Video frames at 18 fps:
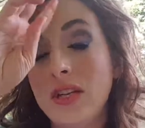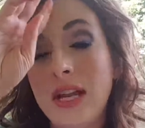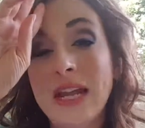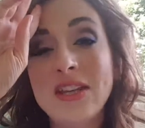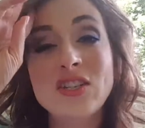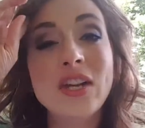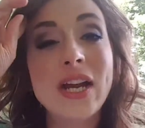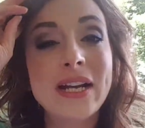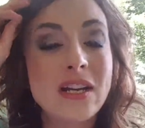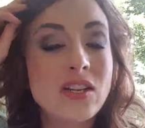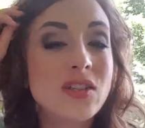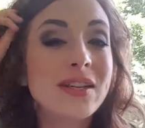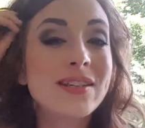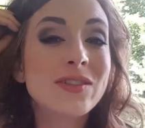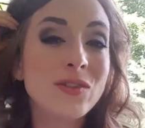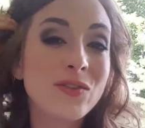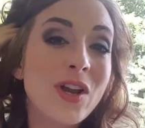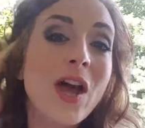an educated
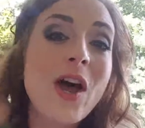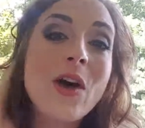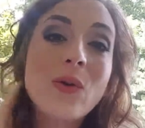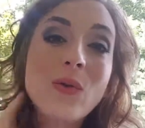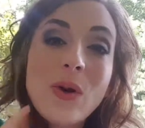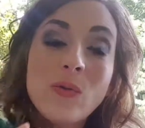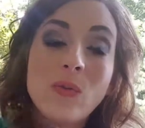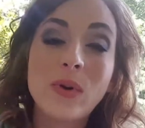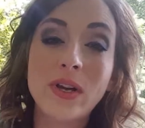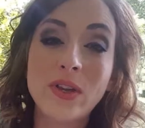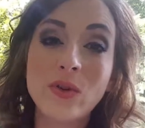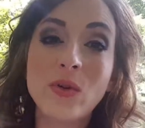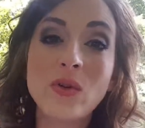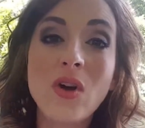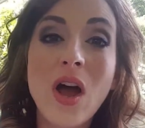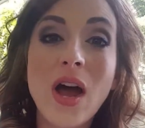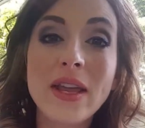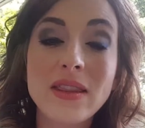yes or no, on whether
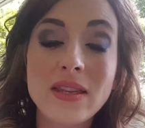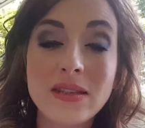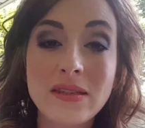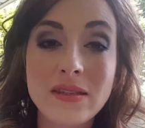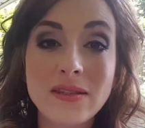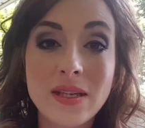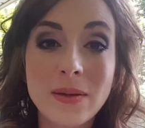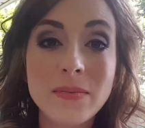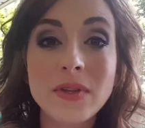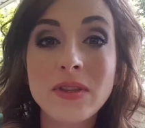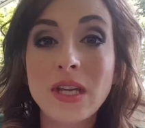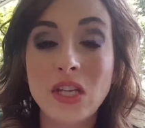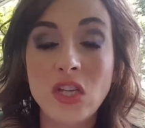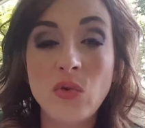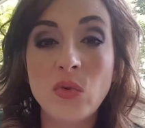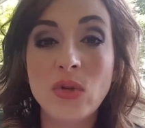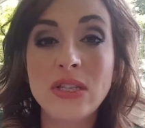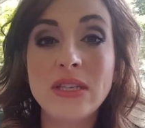or not this is something that
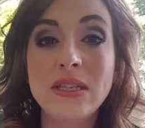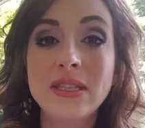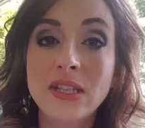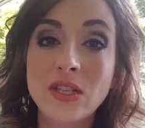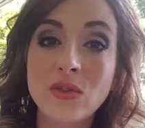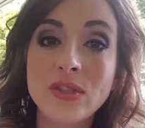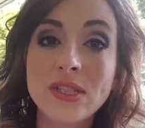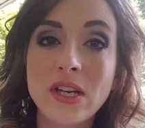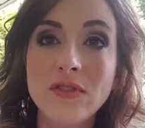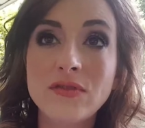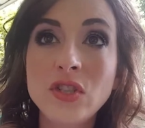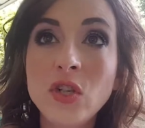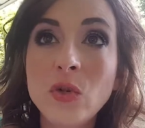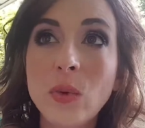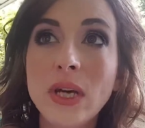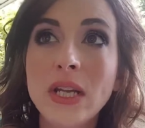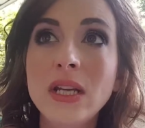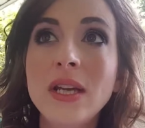you would see yourself
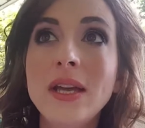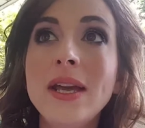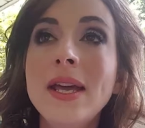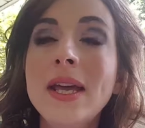doing,